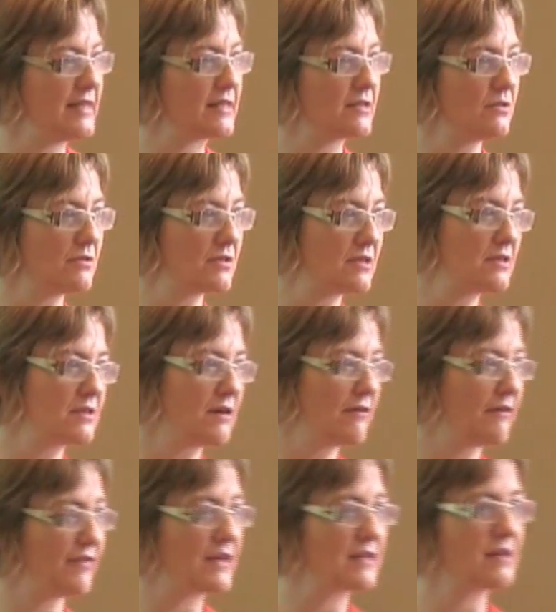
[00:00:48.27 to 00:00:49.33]
resources.
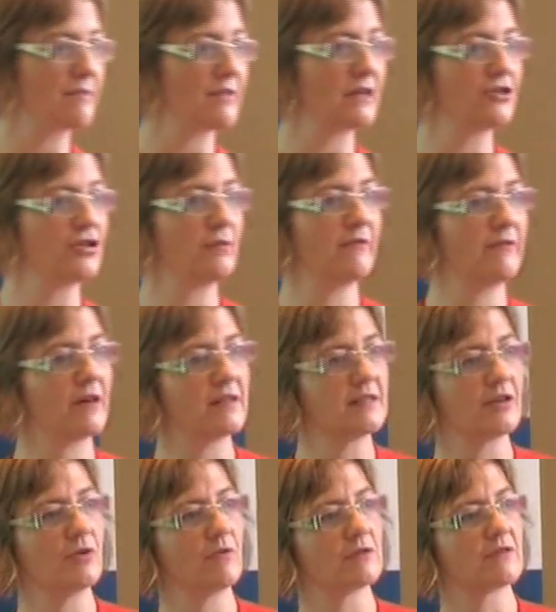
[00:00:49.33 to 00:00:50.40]
So if there's something in
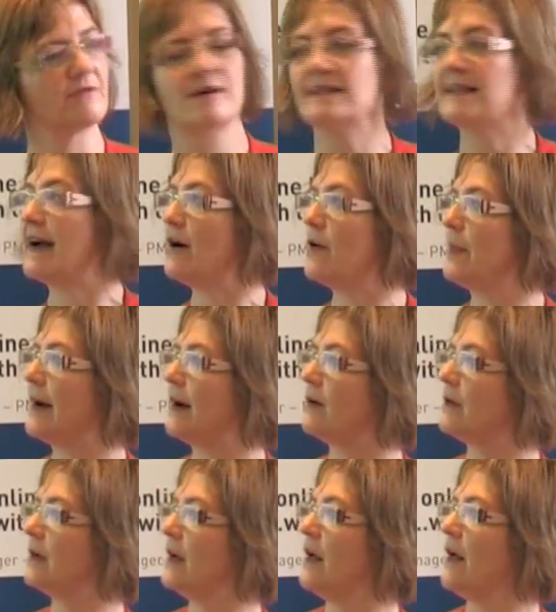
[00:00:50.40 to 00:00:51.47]
TripAdvisor you want to find out
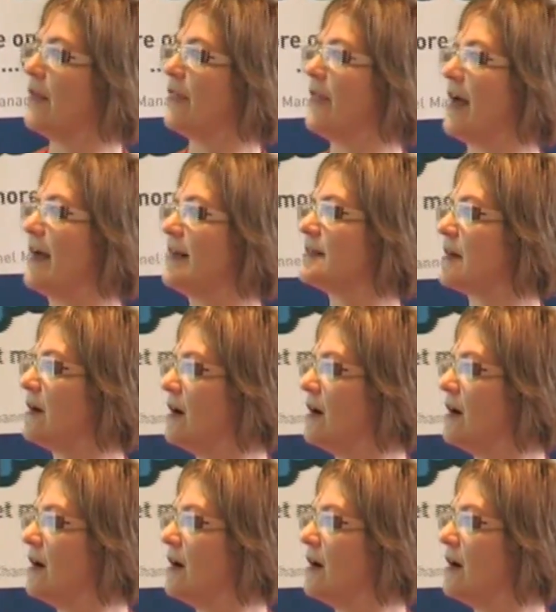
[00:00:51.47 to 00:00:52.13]
about, there's